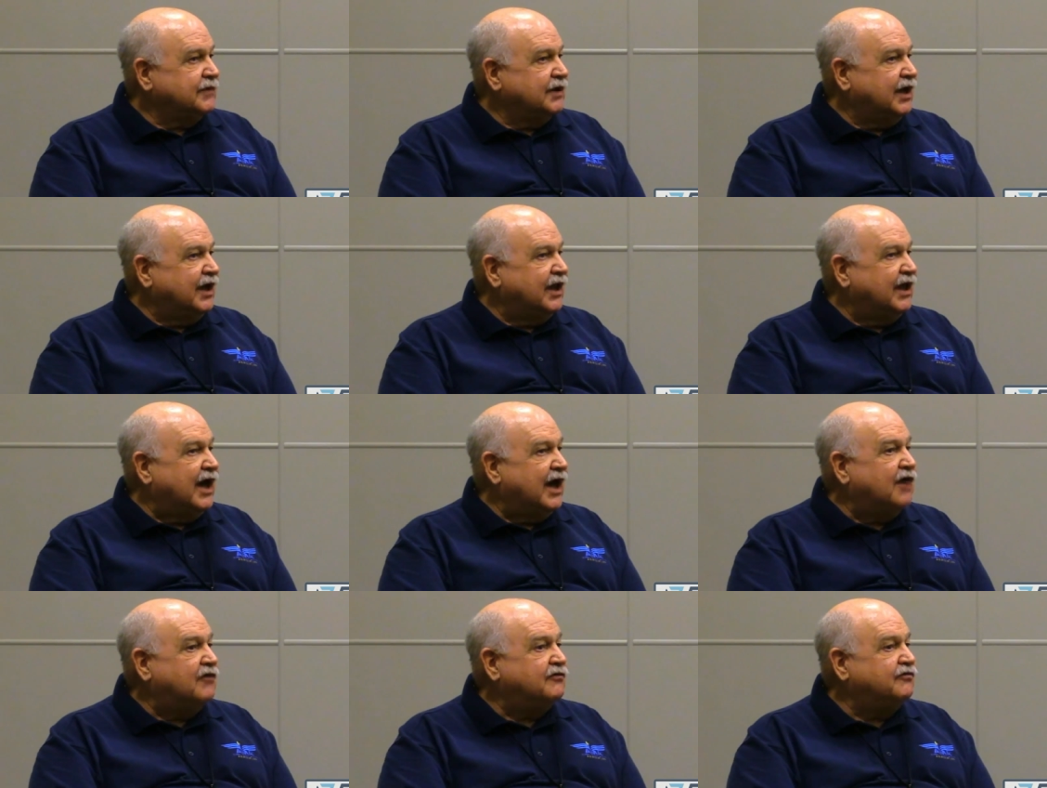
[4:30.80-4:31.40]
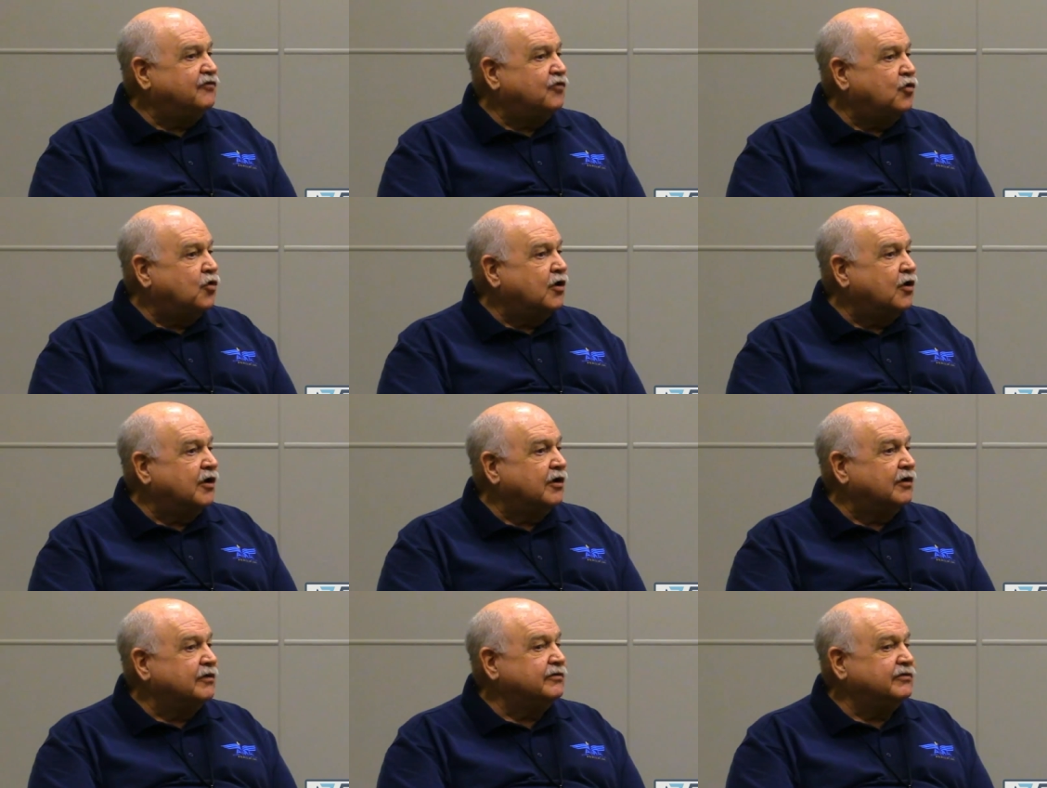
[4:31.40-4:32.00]
allow
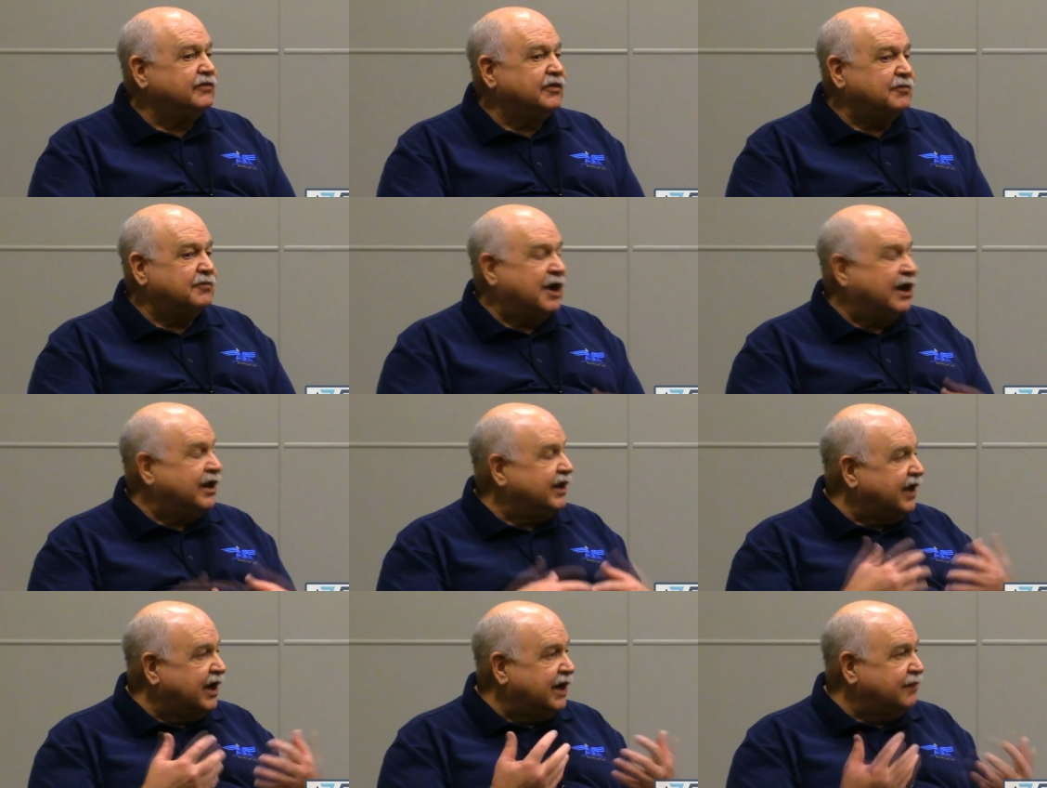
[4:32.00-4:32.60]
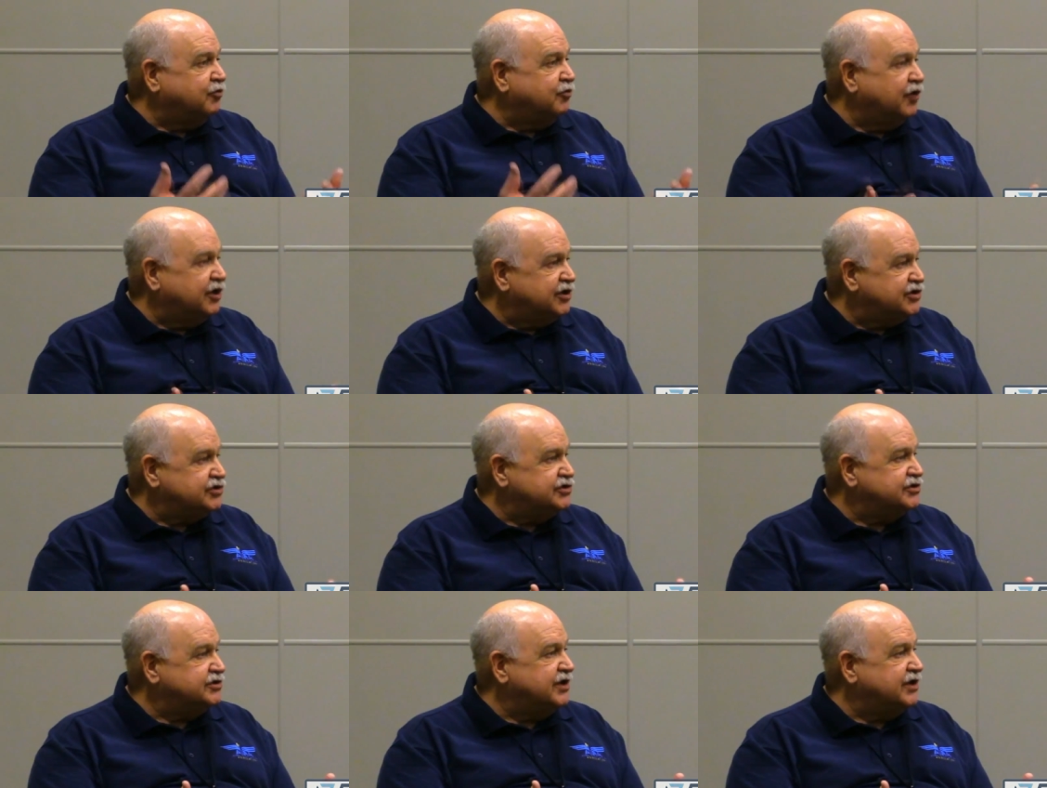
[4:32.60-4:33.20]
for the modeling
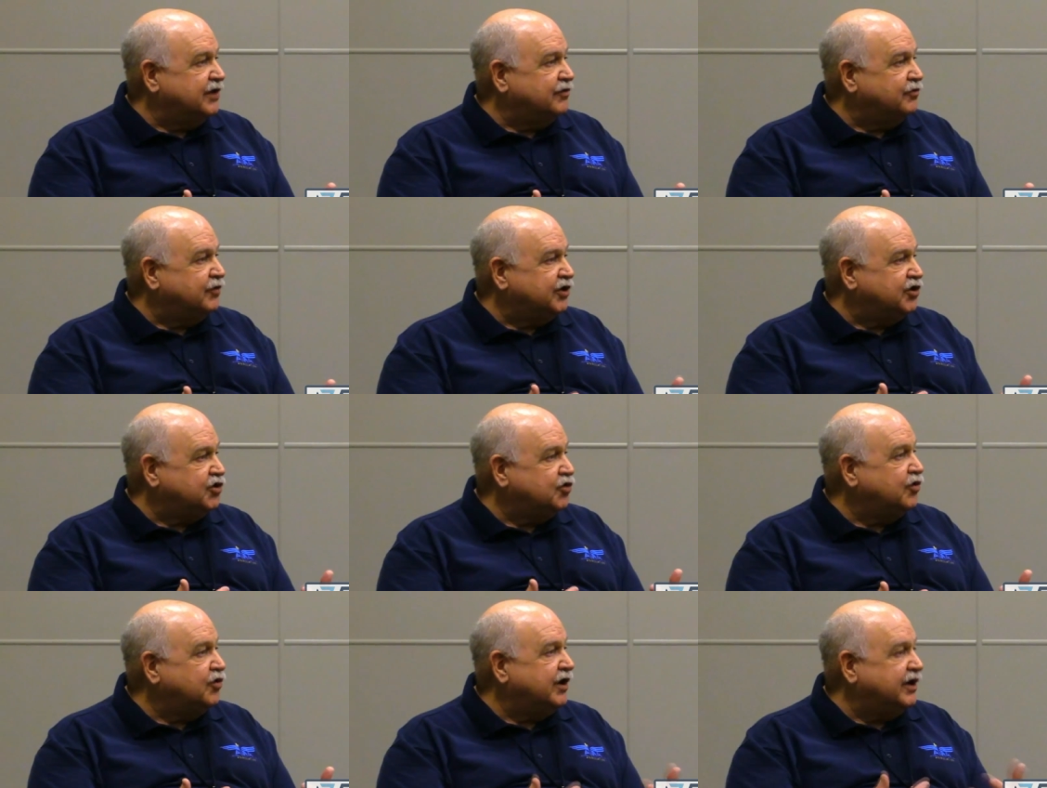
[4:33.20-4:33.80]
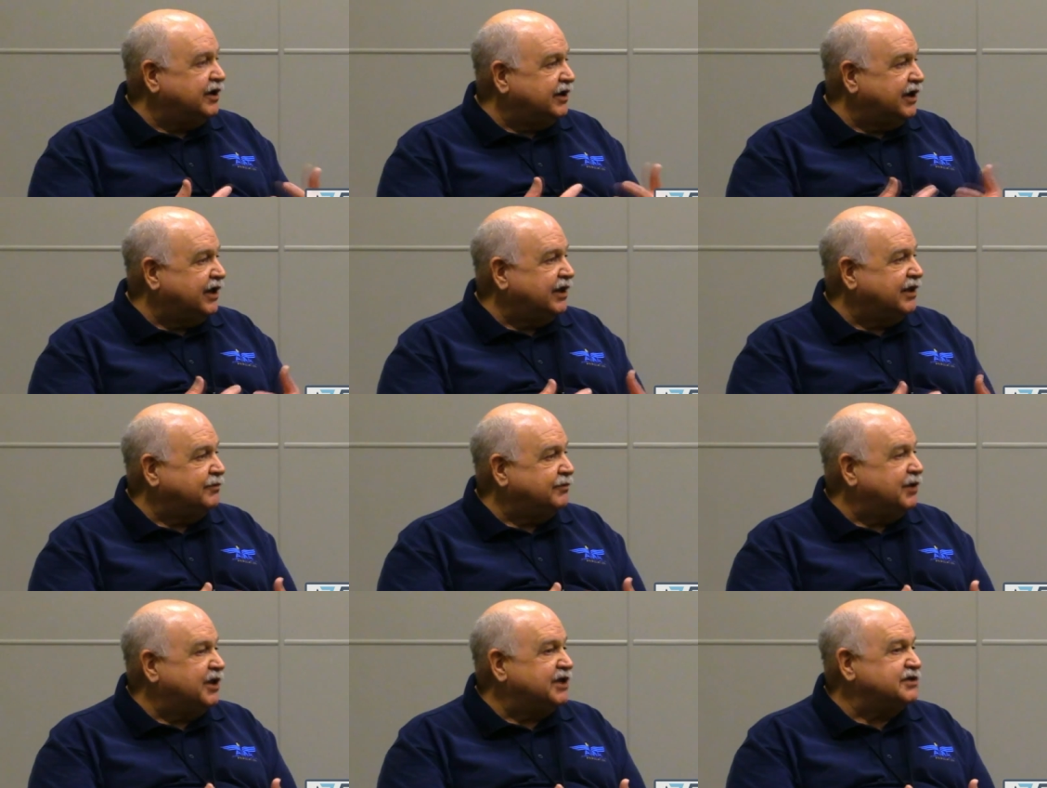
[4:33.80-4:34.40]
operations that we do on a
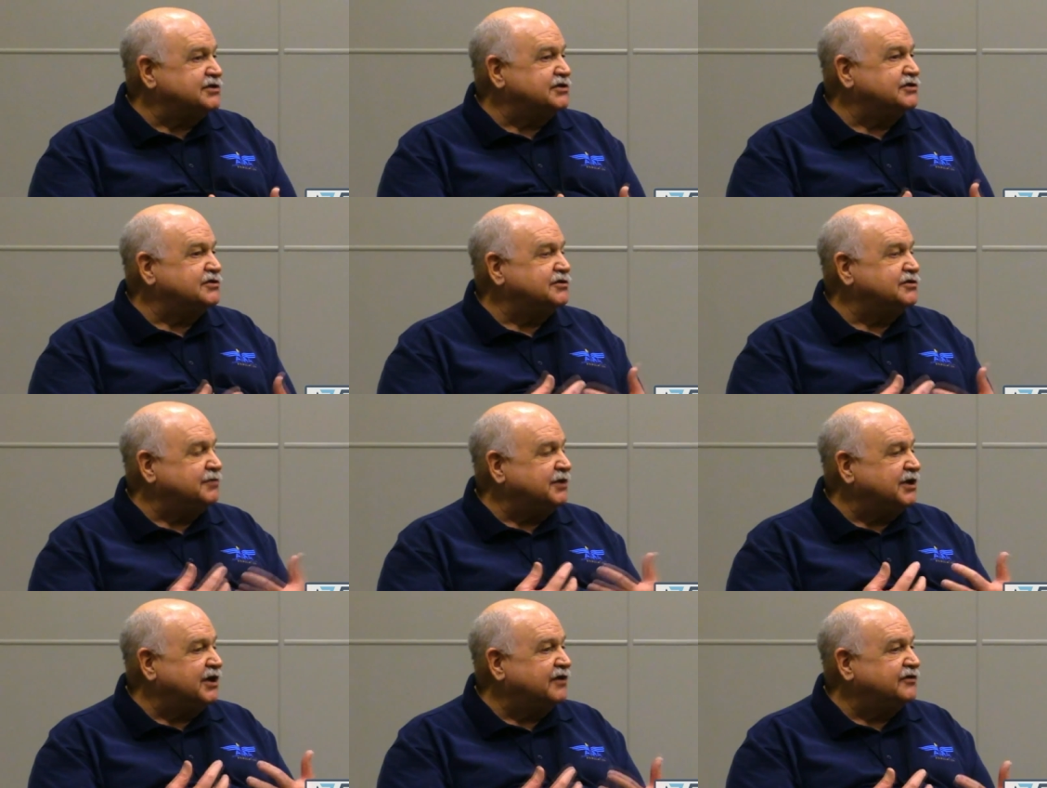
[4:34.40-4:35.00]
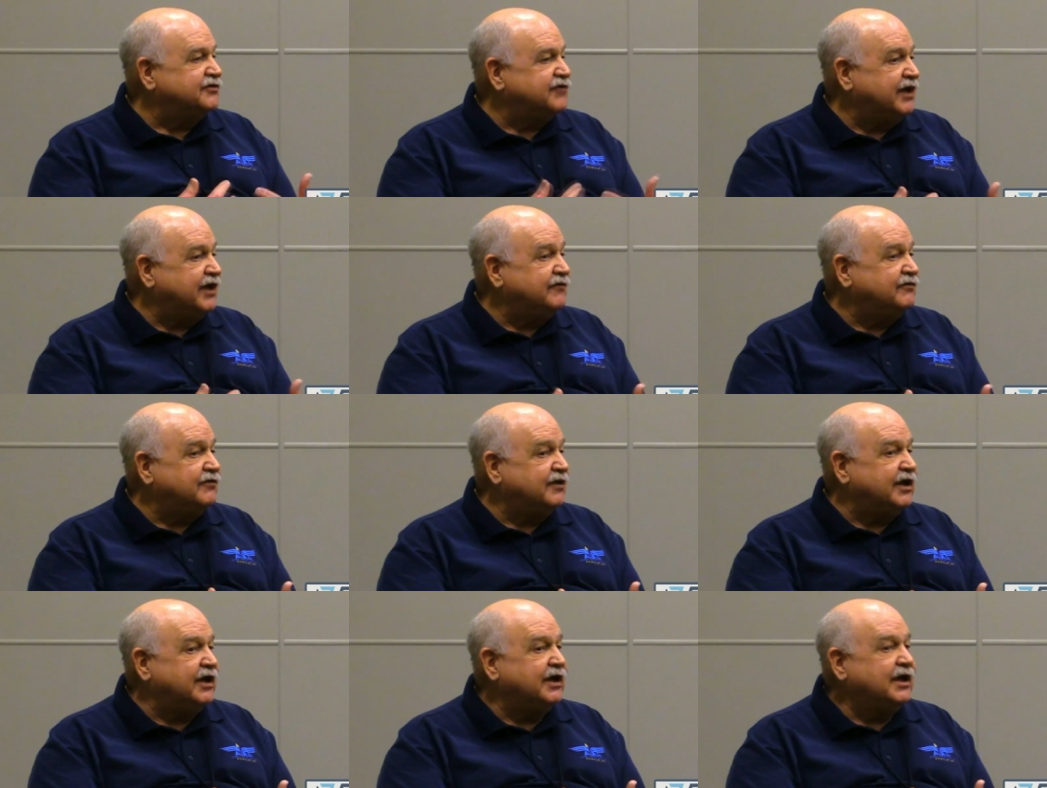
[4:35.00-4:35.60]
daily basis to be done
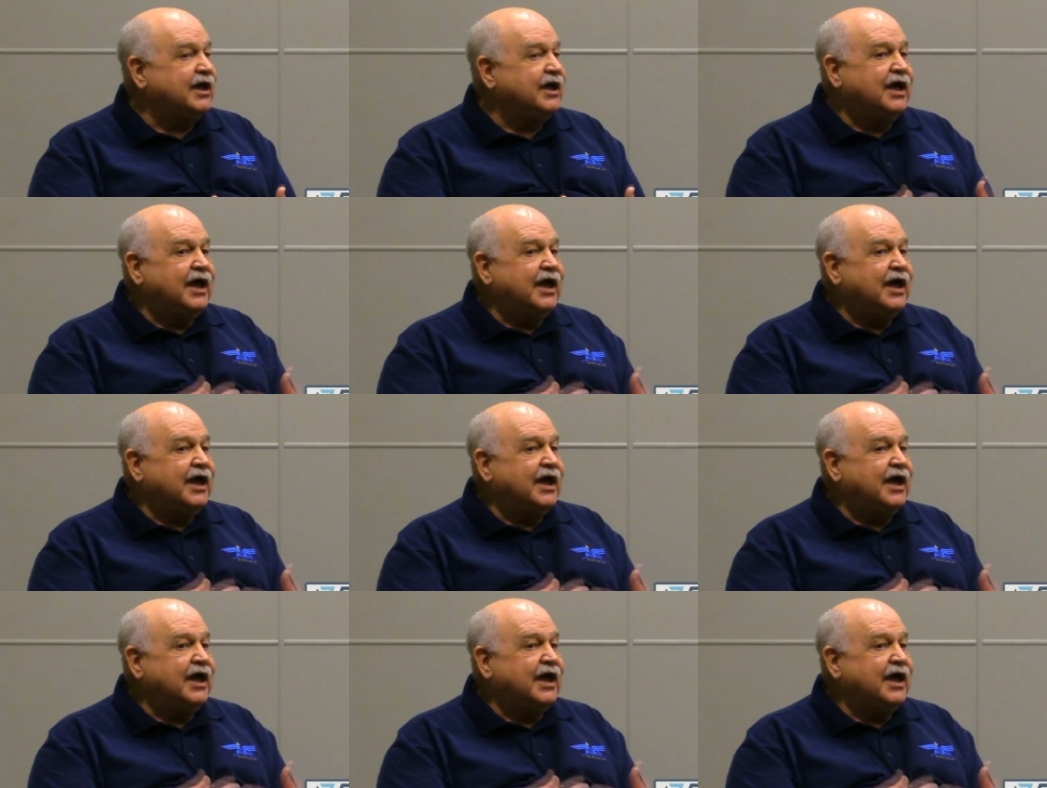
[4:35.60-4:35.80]
safely